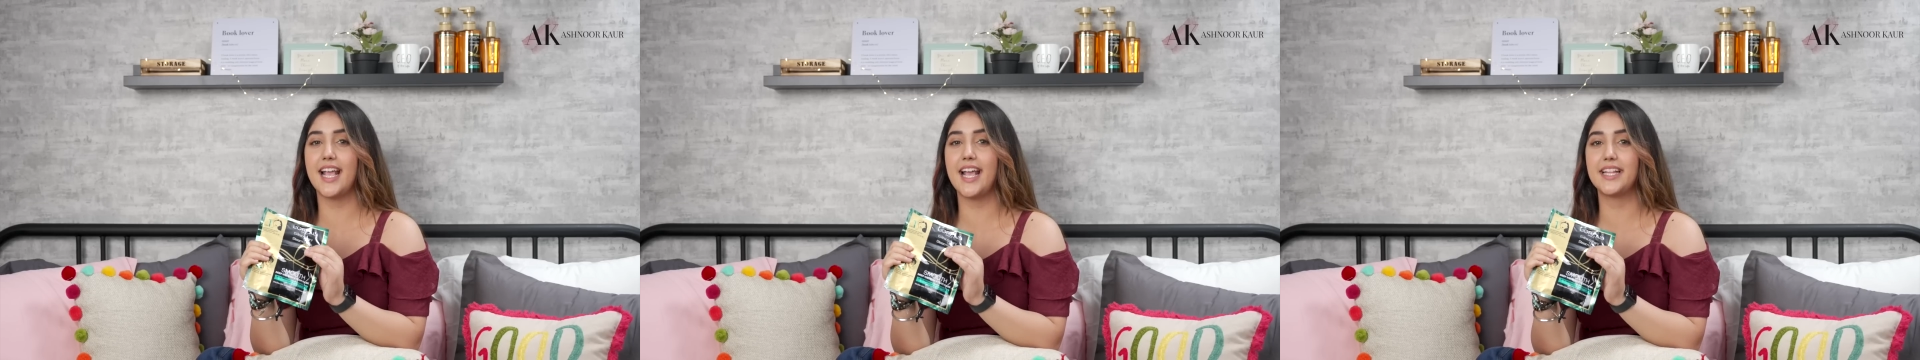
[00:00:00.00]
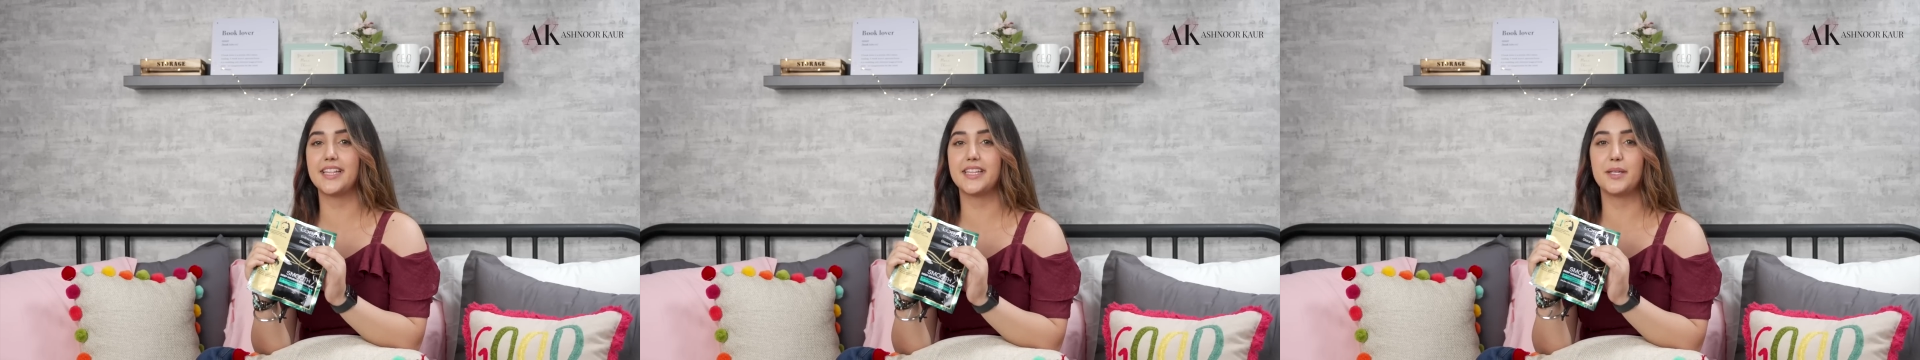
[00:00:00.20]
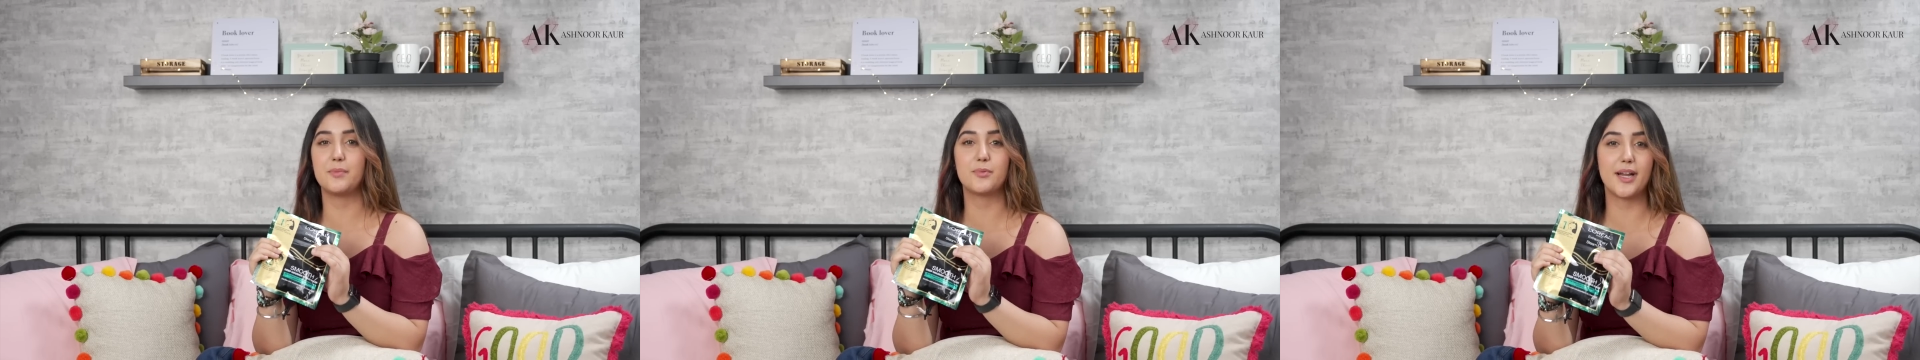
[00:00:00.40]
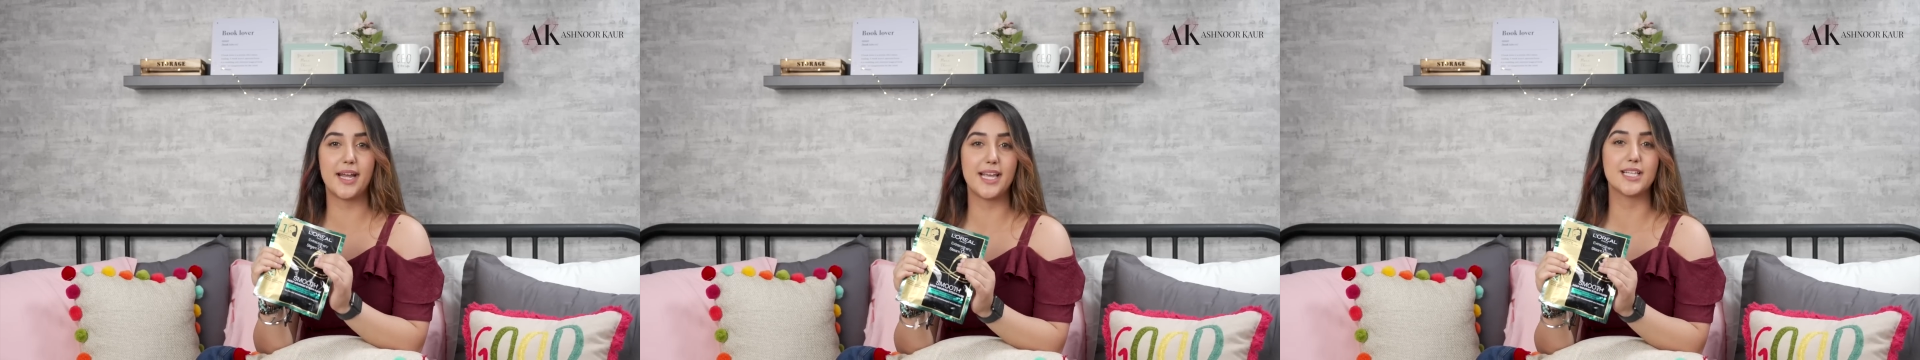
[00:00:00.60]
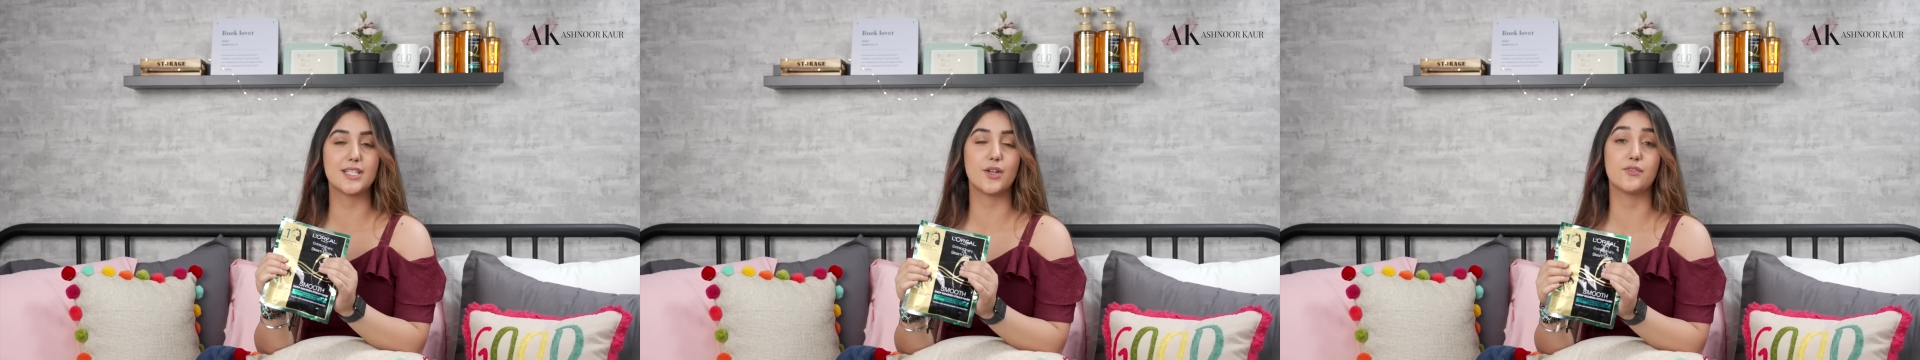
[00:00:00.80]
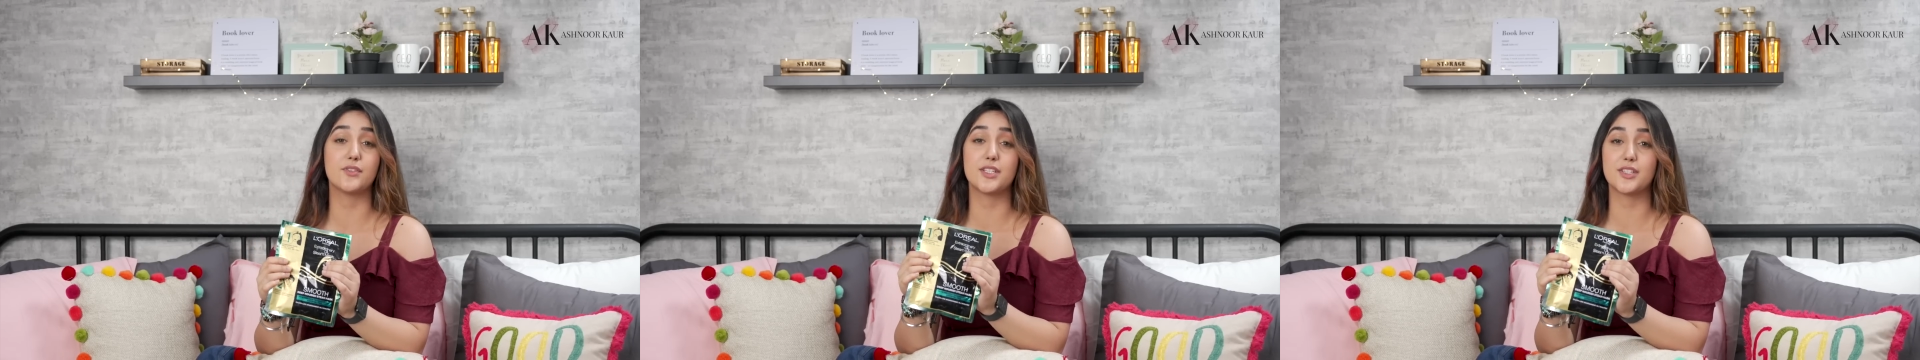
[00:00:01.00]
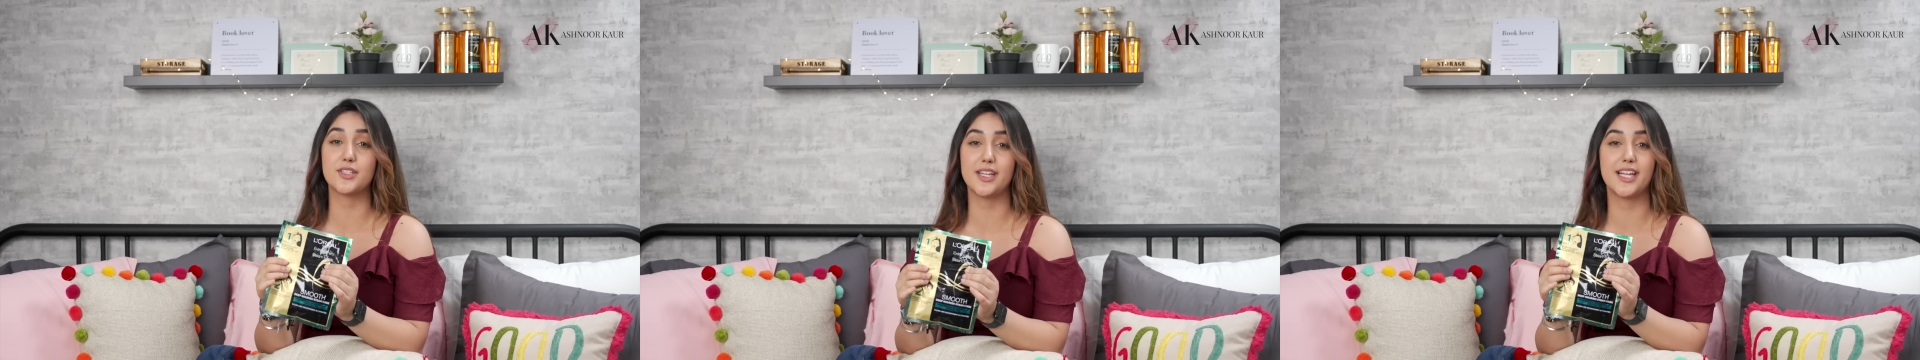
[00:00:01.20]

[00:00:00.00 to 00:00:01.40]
and the price of this